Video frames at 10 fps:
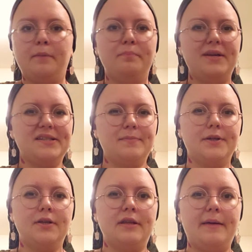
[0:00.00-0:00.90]
make
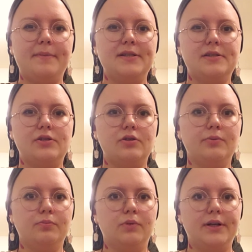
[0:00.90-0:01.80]
something that my sister
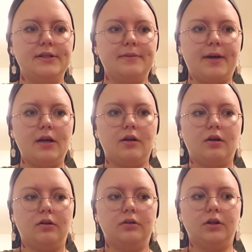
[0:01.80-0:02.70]
wanted to make.
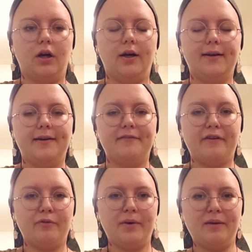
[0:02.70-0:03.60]
I've
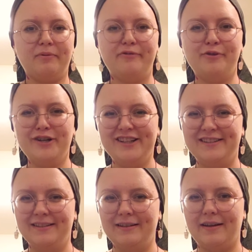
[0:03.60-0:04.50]
never made it before,
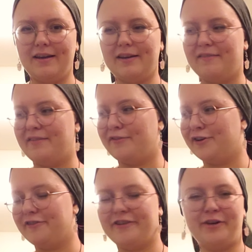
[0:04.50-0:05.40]
and I've never
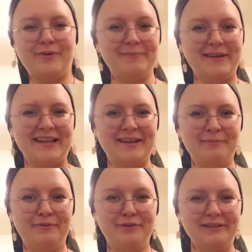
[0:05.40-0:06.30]
heard of anyone making it
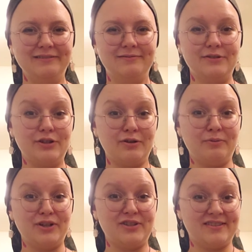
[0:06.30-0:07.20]
before, so
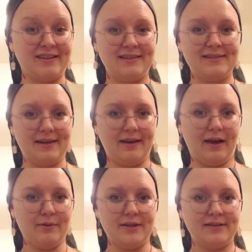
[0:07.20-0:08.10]
we're just gonna see
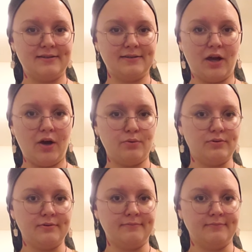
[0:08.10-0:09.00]
how this goes.